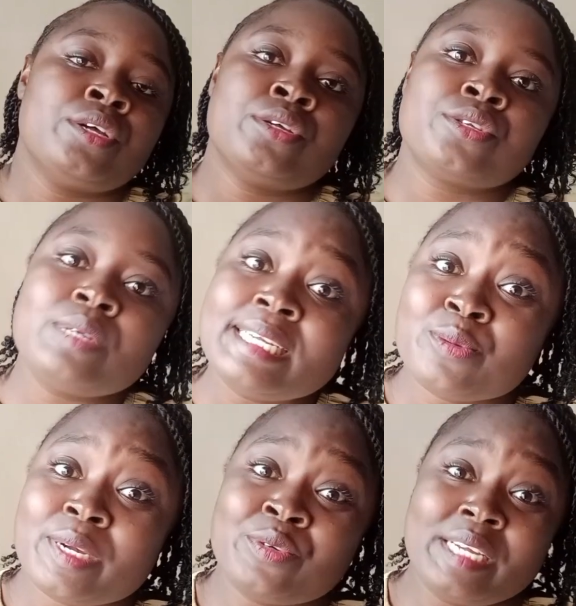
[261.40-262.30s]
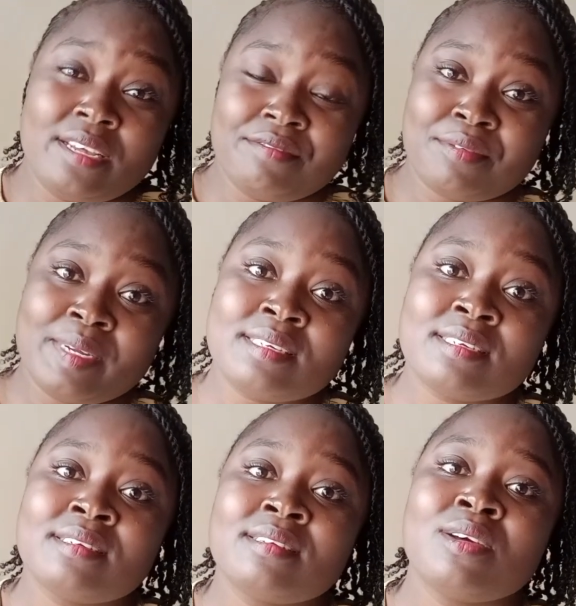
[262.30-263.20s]
Students were drinking from it,
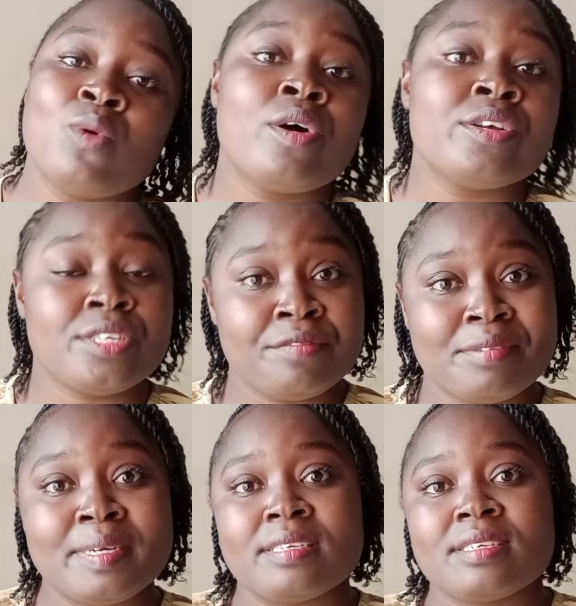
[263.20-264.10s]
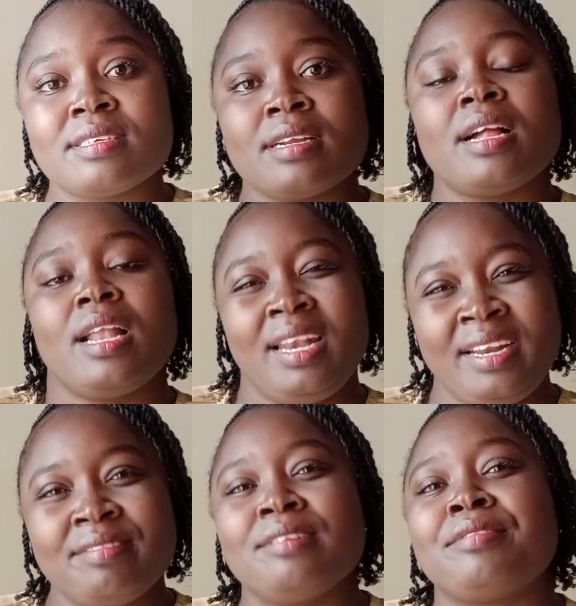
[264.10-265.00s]
washing from it,
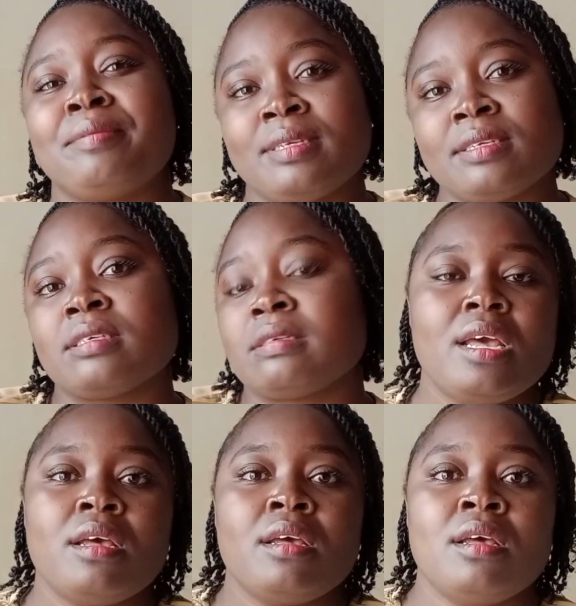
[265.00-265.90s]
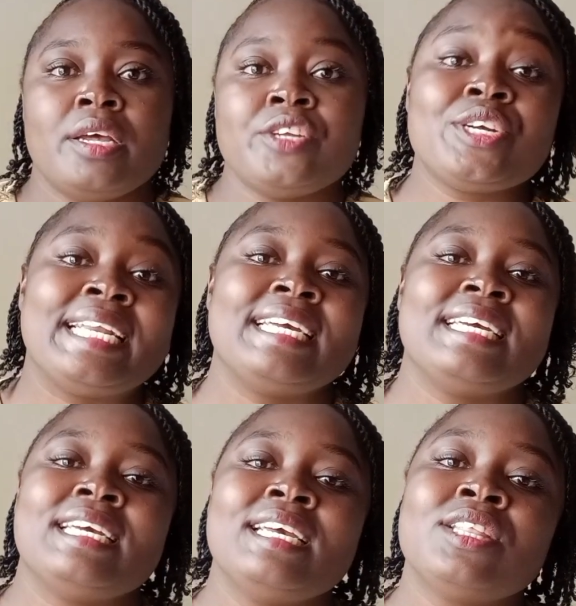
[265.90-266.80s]
living from it. And surely
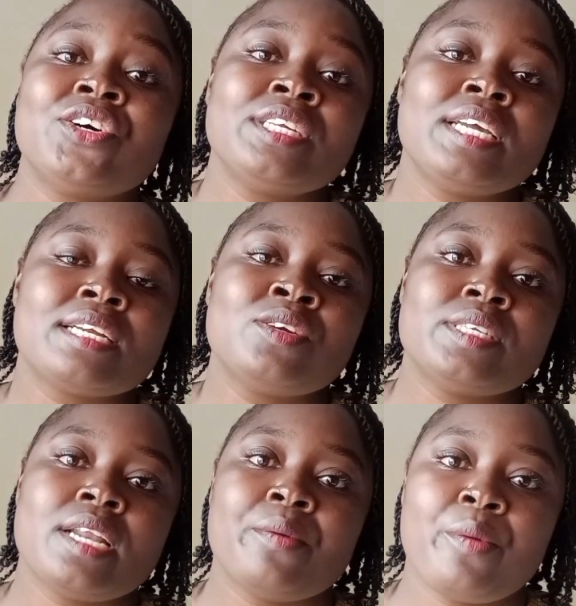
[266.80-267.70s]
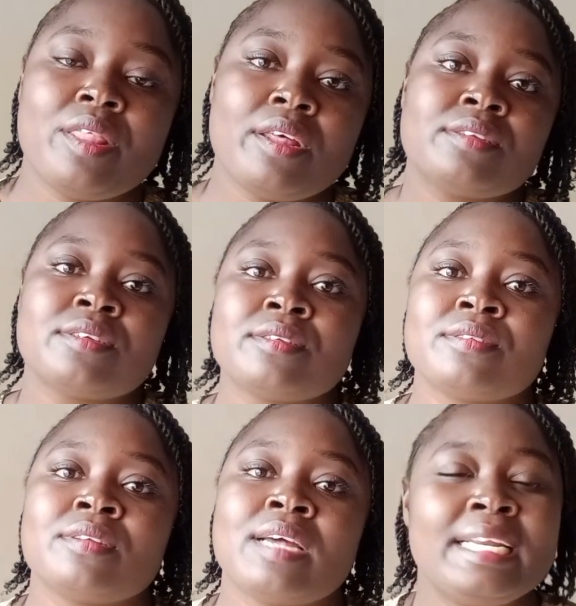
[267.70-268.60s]
he thought he had gotten away with it,
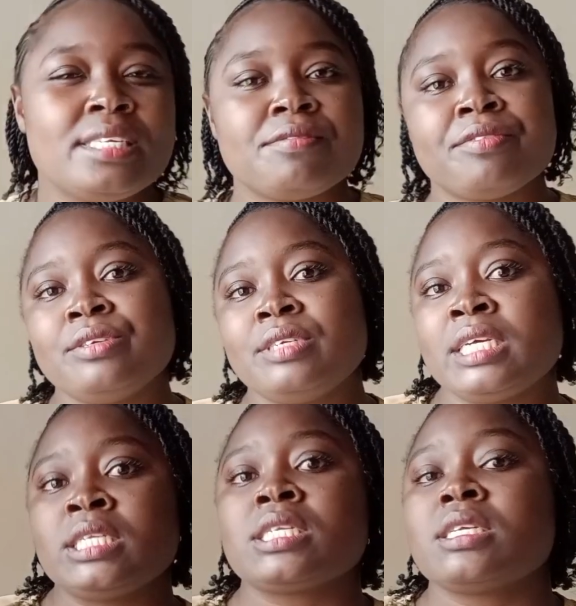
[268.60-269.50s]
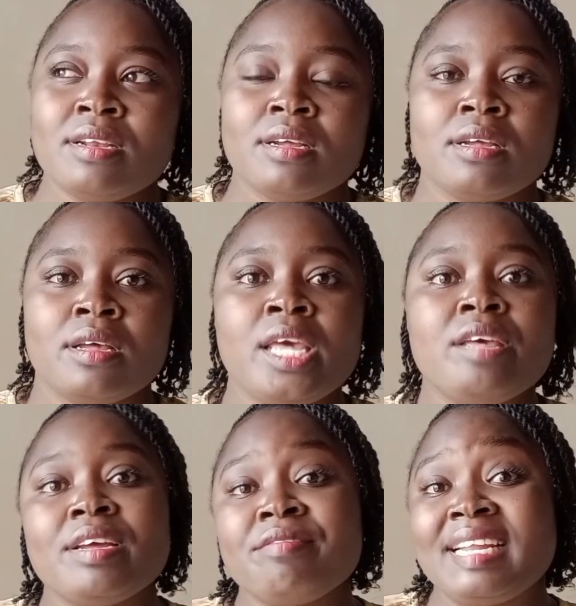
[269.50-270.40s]
at least for a few days. He
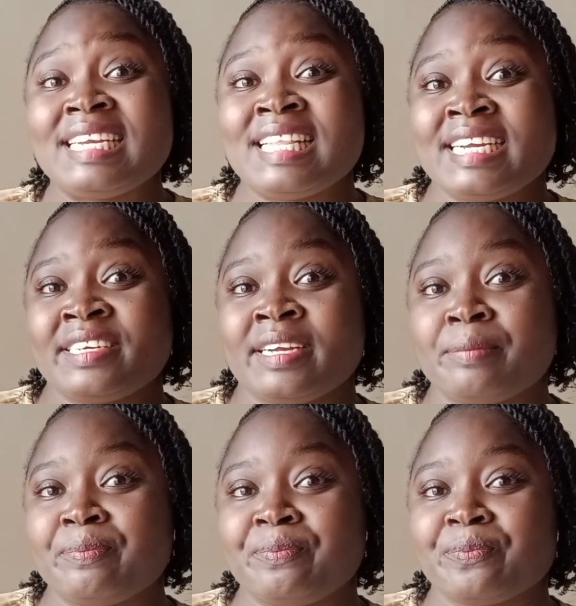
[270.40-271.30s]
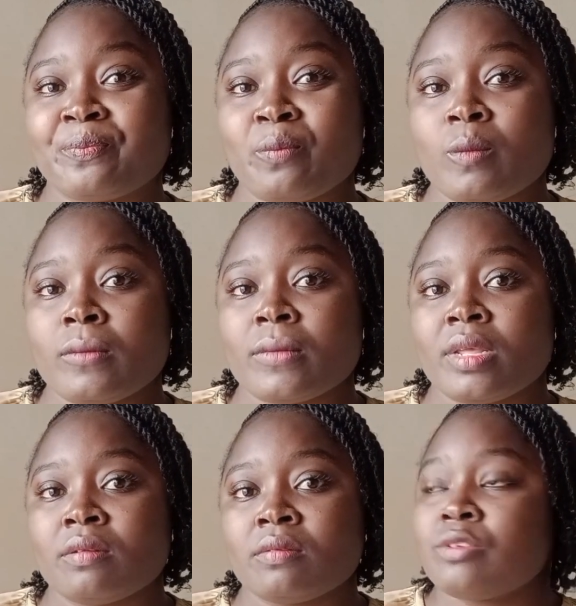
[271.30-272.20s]
even fled the area
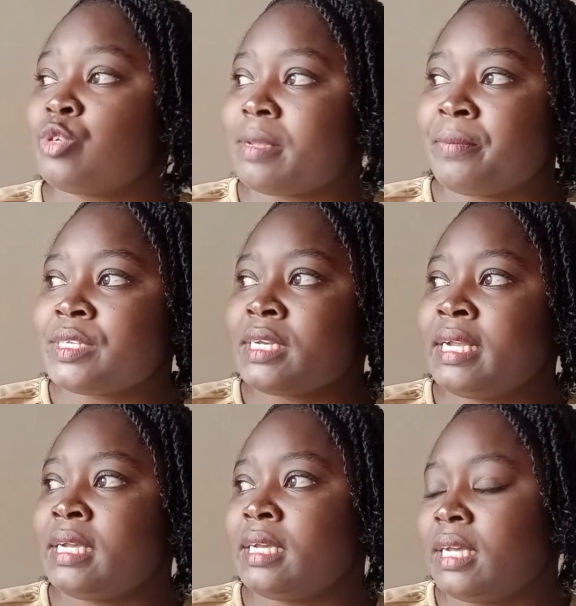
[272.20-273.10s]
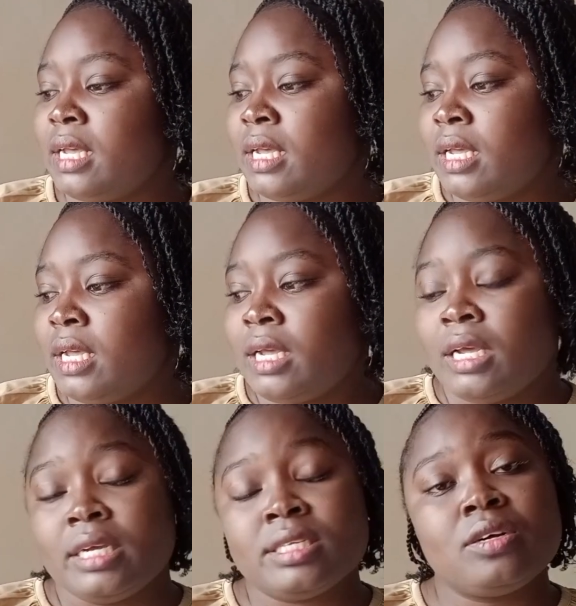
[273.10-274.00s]
to supposedly
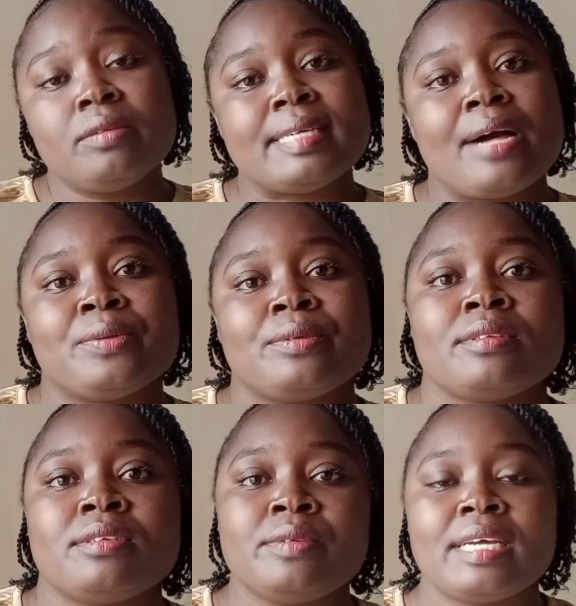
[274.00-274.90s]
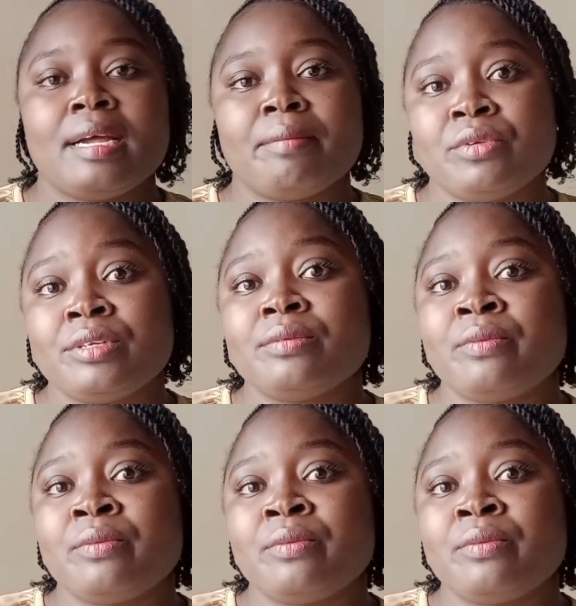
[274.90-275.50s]
his hometown, Sultan Hamud.